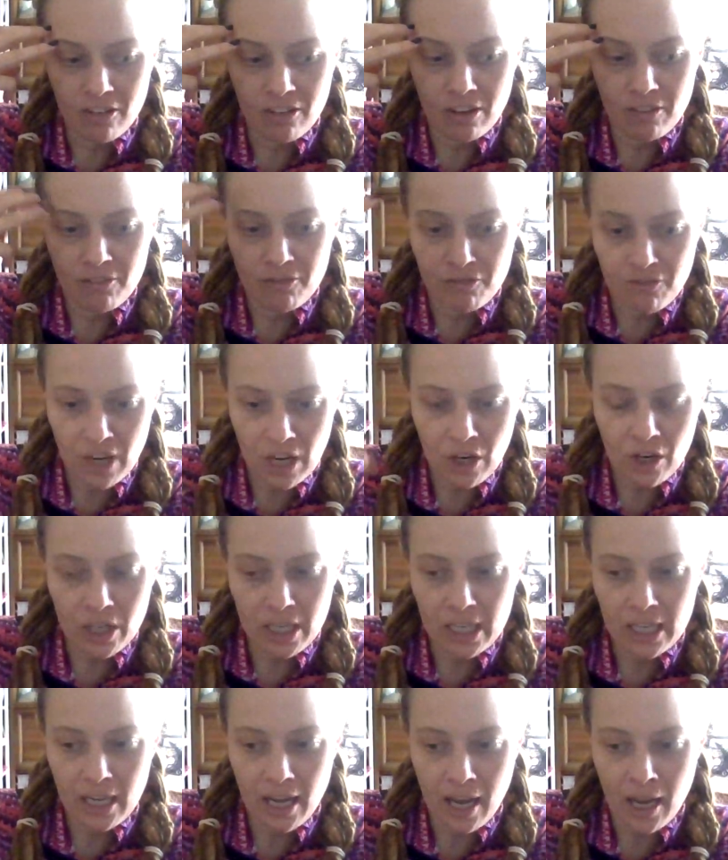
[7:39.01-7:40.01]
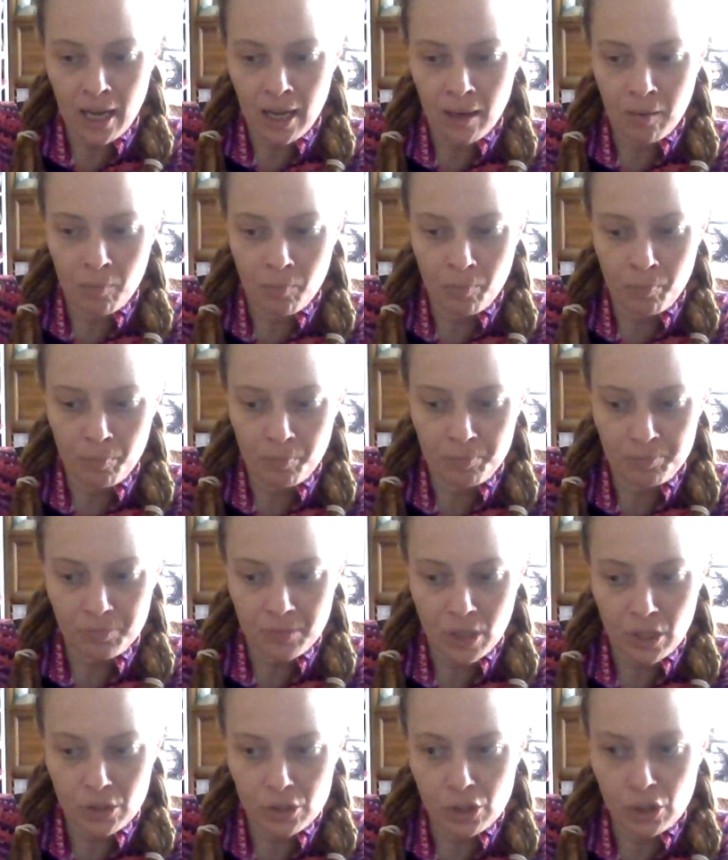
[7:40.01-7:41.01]
very um
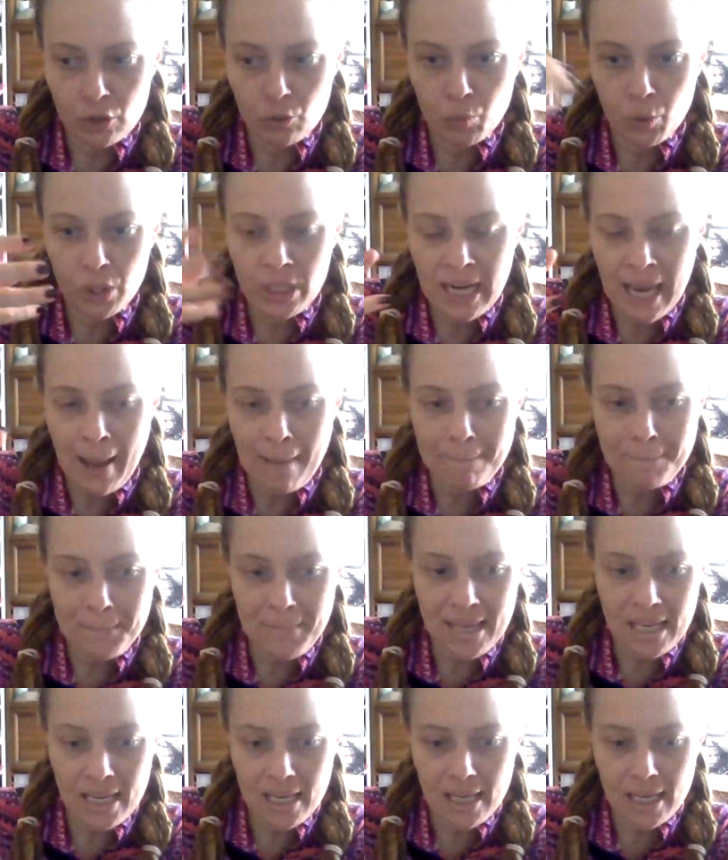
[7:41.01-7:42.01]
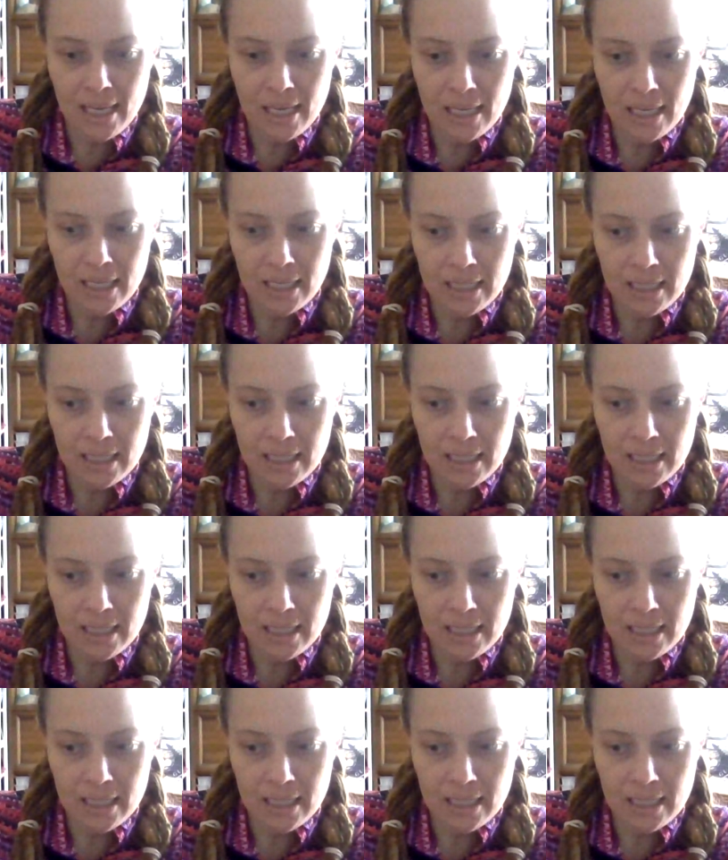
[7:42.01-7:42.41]
so you would not be